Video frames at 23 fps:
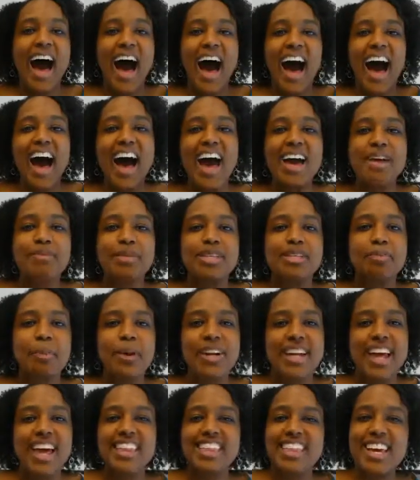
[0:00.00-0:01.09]
Hi, Ms.
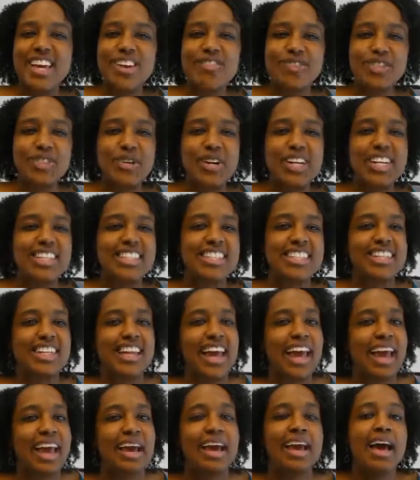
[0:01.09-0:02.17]
Barnett, thank you for joining us
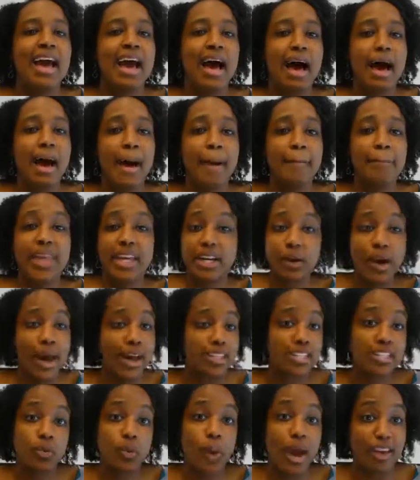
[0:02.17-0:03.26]
today. They don't
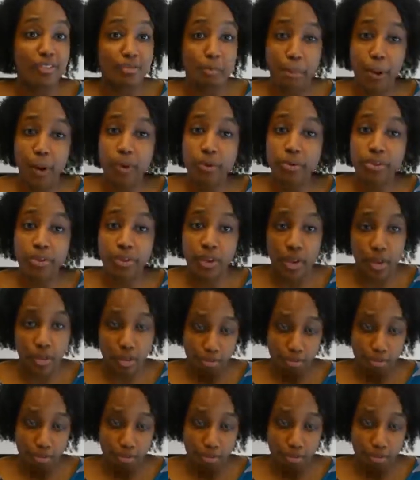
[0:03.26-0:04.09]
actually waive both